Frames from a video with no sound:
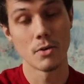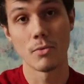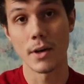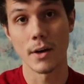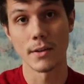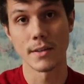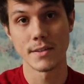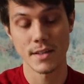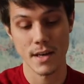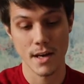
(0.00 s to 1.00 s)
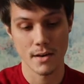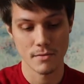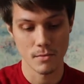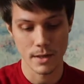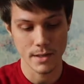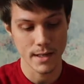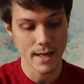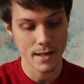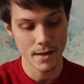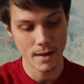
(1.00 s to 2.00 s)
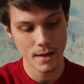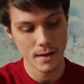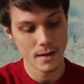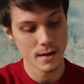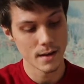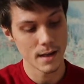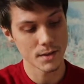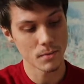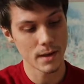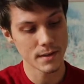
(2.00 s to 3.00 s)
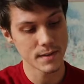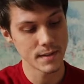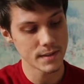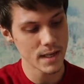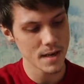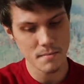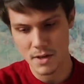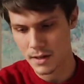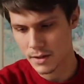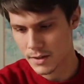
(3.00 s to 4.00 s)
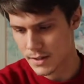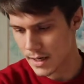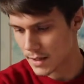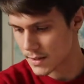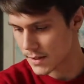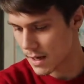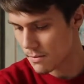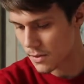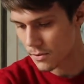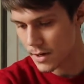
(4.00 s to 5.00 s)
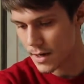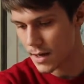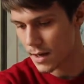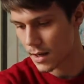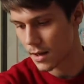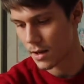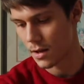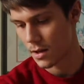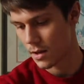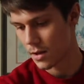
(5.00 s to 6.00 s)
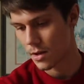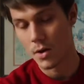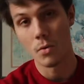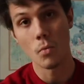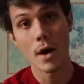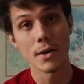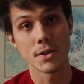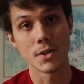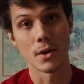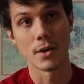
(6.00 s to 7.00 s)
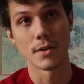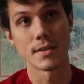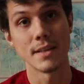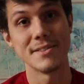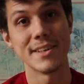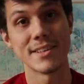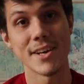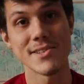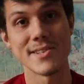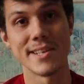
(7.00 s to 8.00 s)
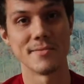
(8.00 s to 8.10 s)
Regardless of what you get, as well as the same, it looks like the same three water starters that you can color in.